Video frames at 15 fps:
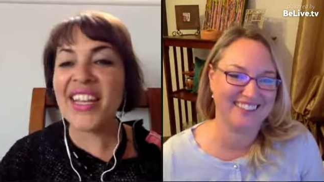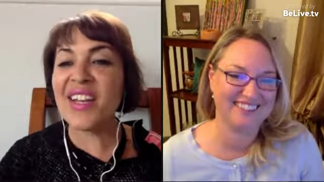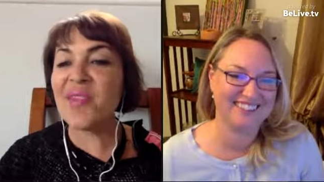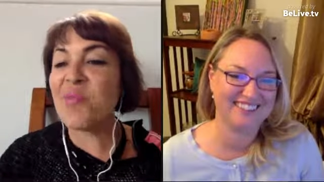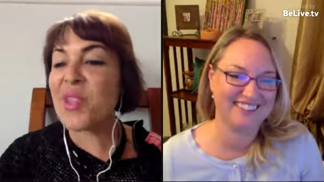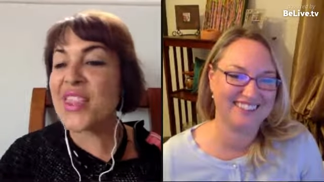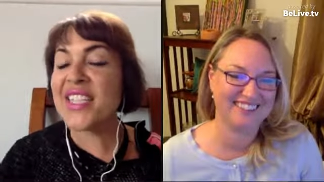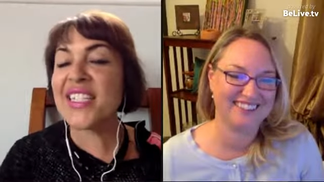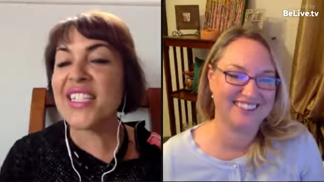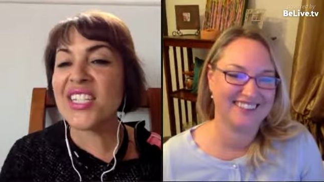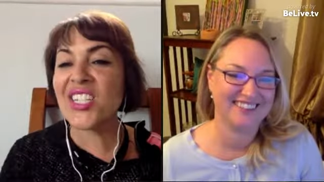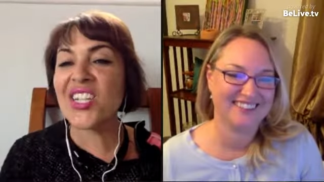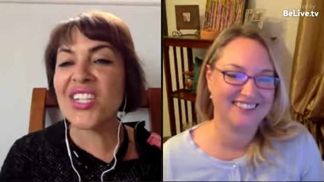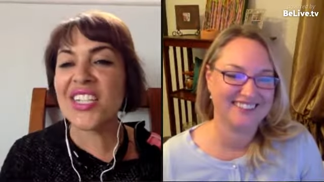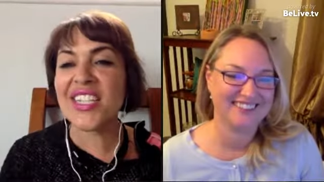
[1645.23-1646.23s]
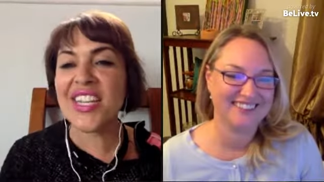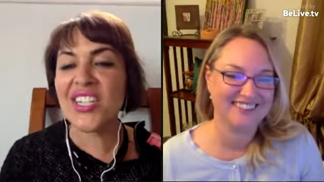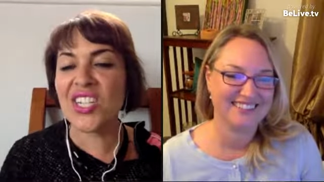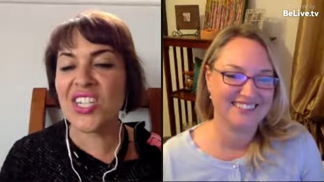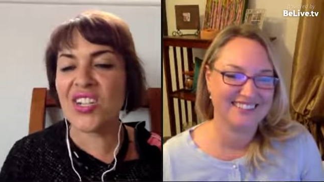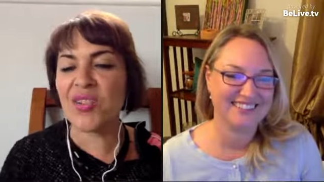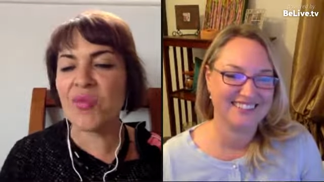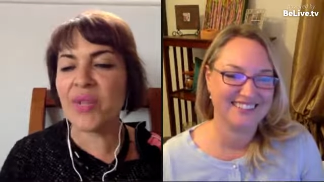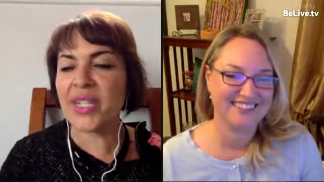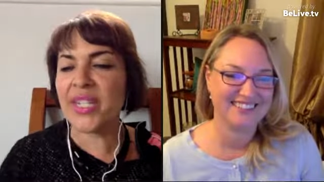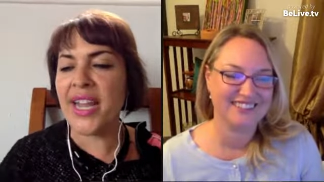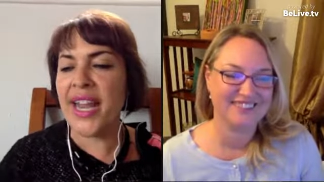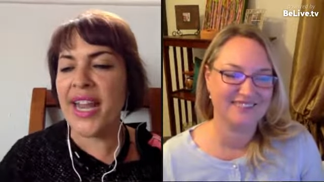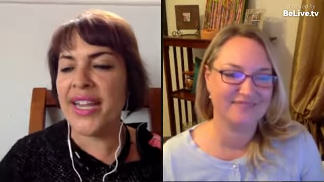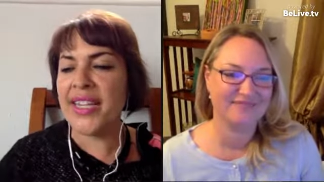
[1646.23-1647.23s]
Speaker 1: and but these digital sketches are
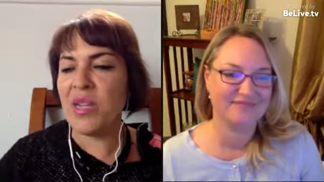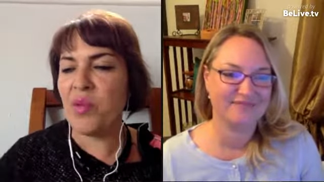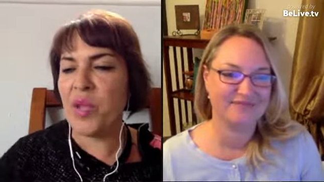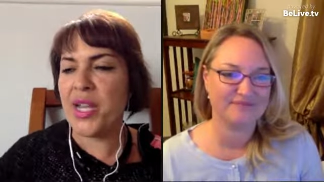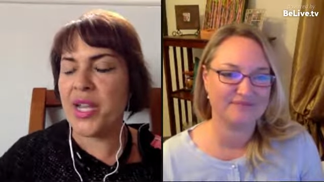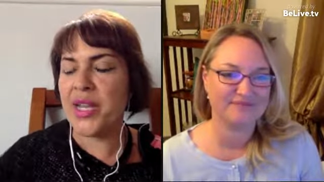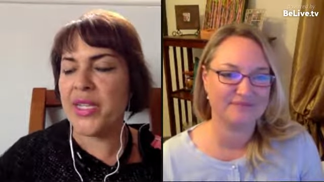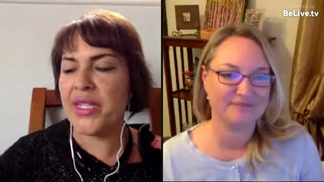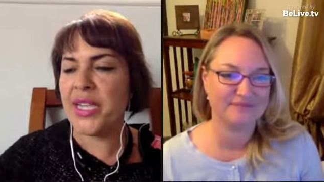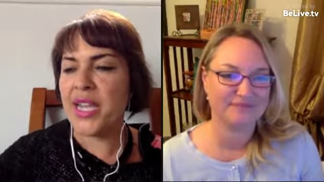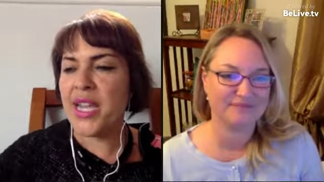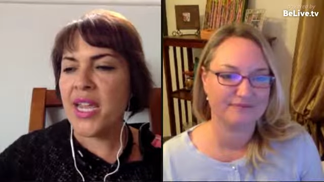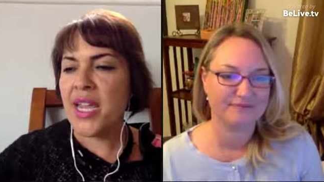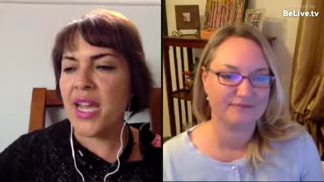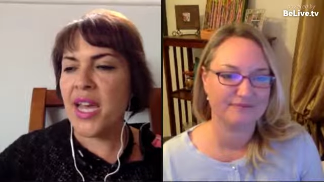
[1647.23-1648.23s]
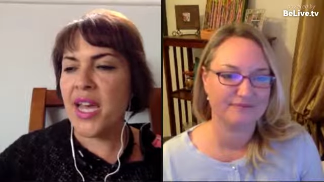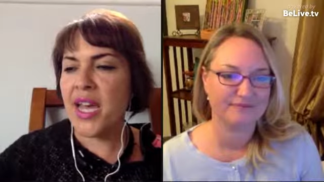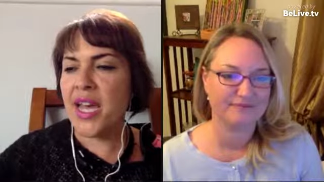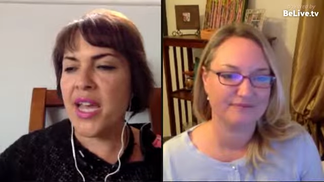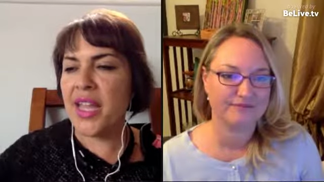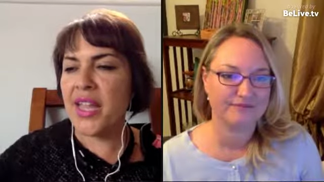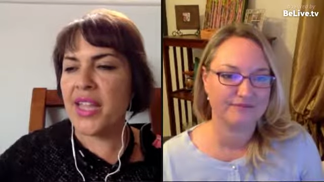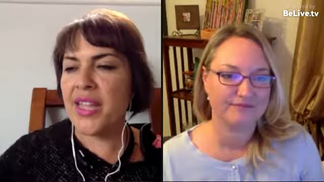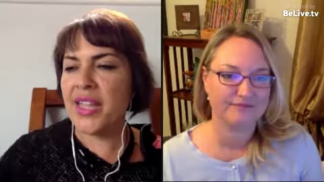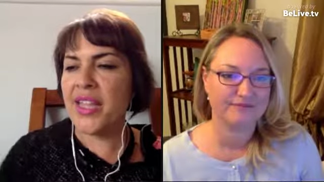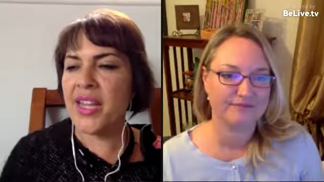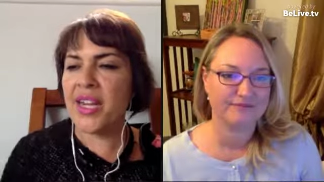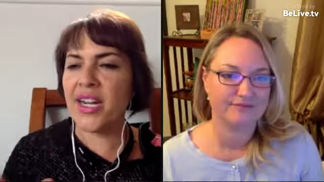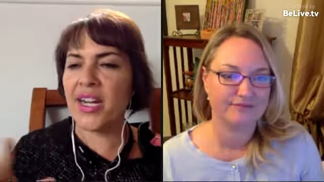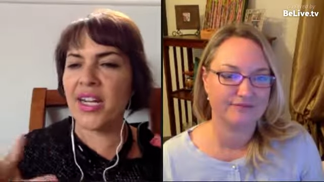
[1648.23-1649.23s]
really handy because uh,
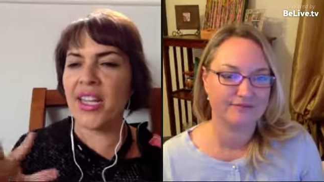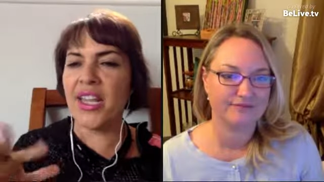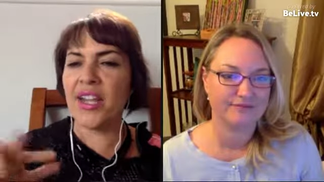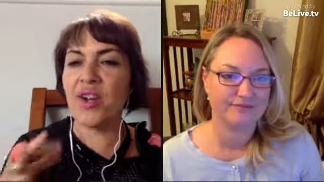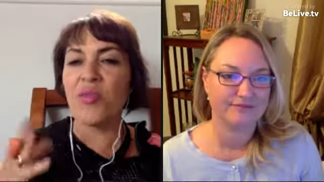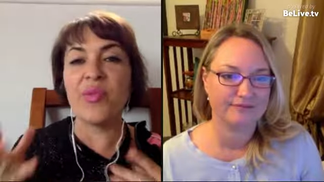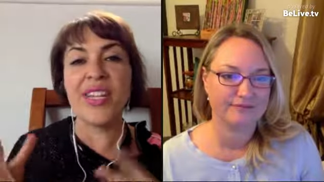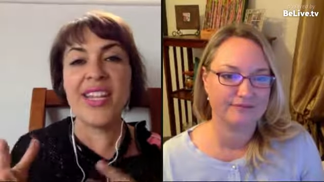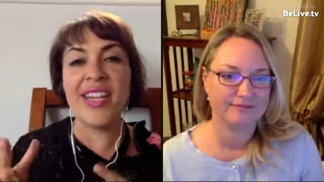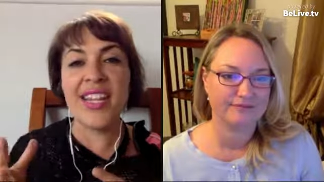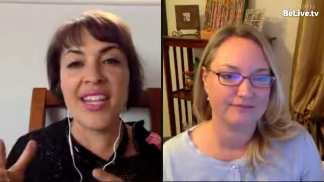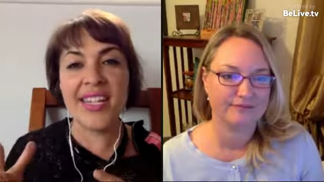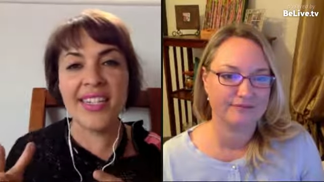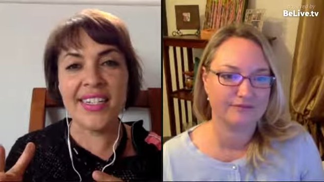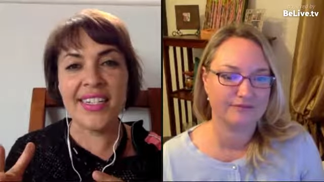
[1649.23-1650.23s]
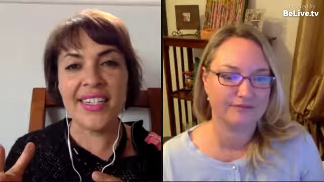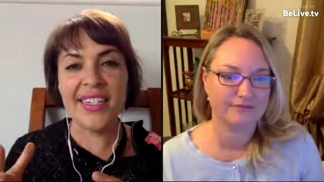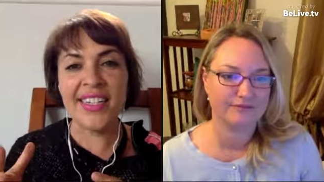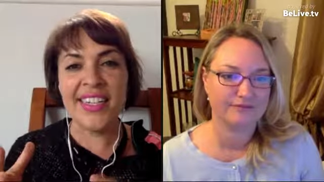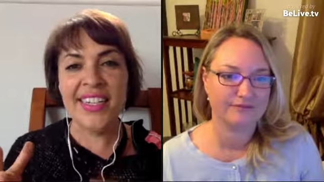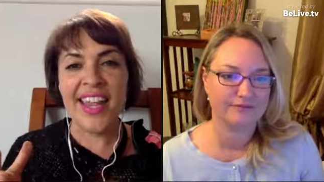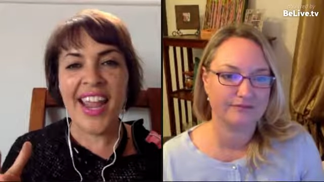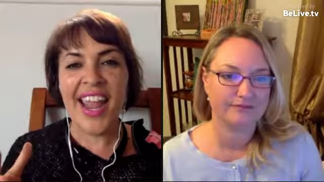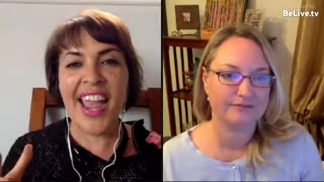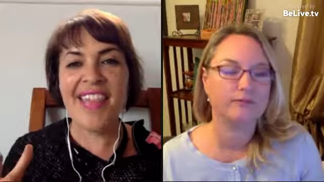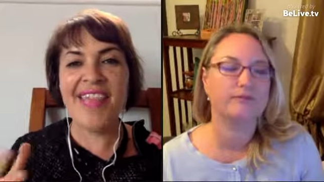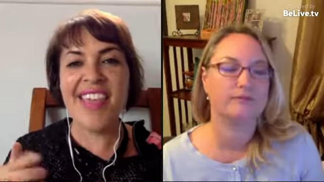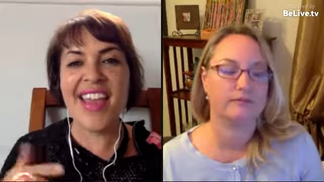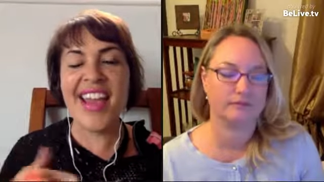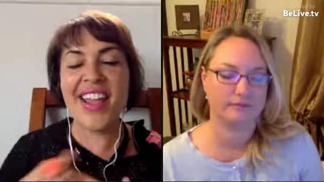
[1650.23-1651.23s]
they are like a reading, mm-hmm.
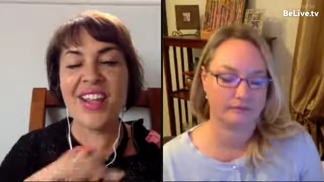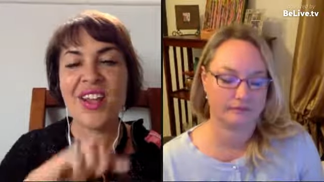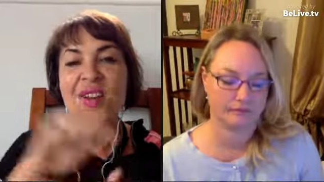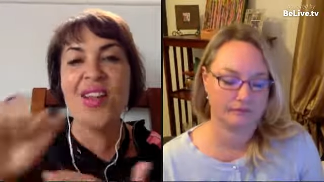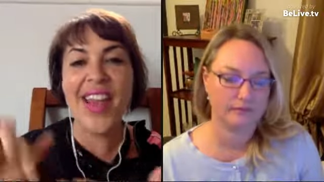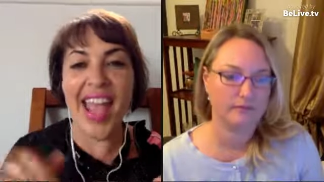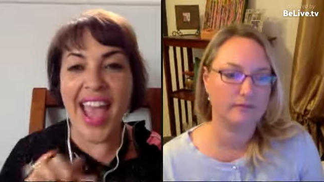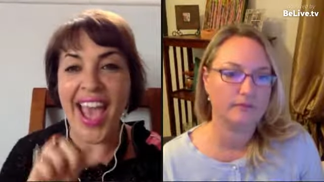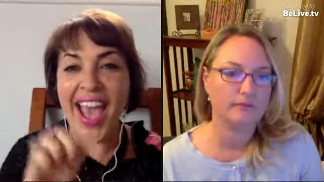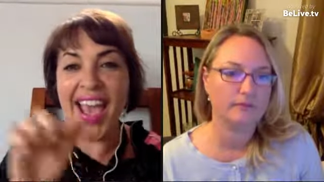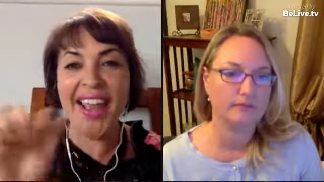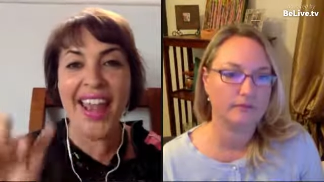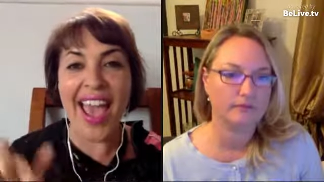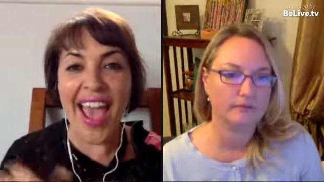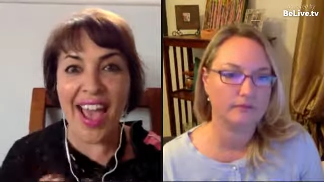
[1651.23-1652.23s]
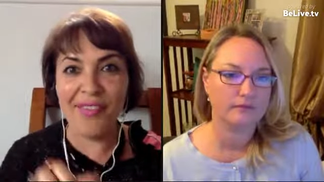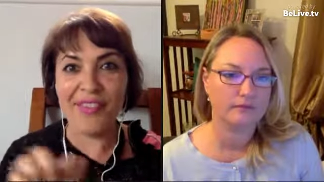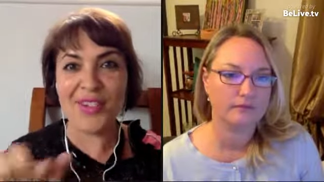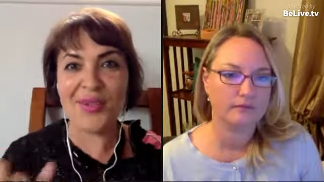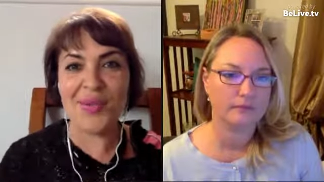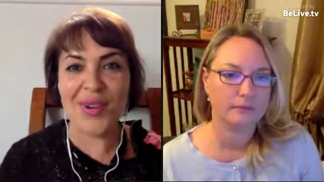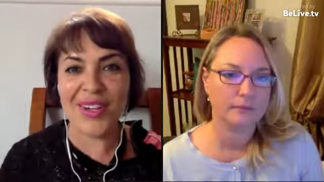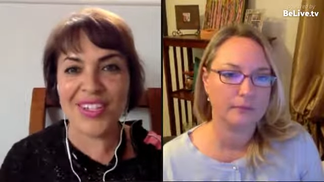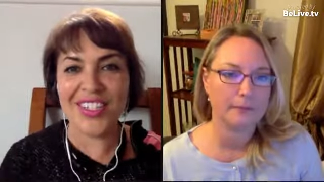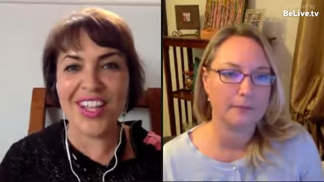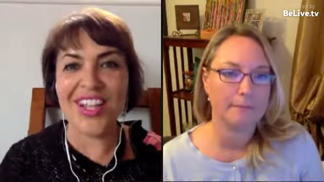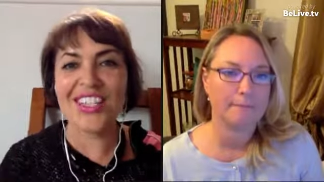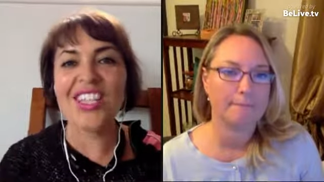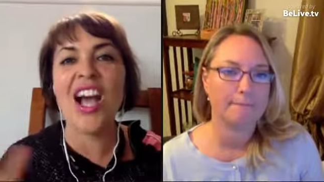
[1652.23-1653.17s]
and then I go and add afterwards